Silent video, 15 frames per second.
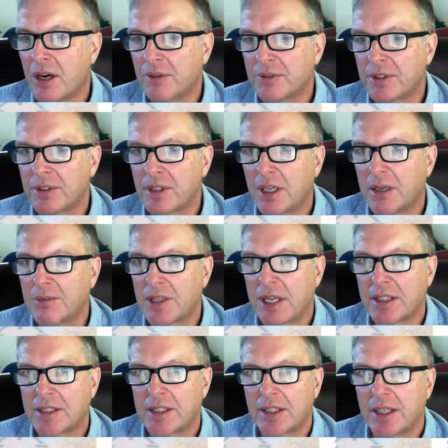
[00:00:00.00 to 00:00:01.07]
You'll
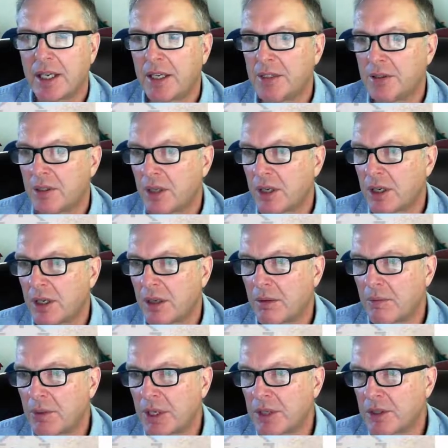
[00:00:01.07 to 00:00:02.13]
see when you look at
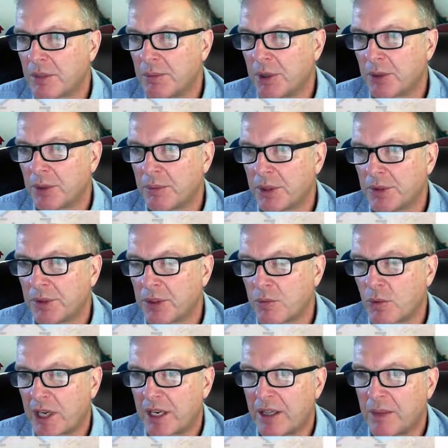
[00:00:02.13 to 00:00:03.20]
these, oftentimes
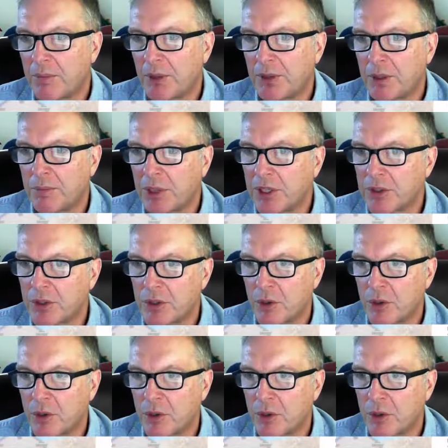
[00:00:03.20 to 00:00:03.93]
that's the case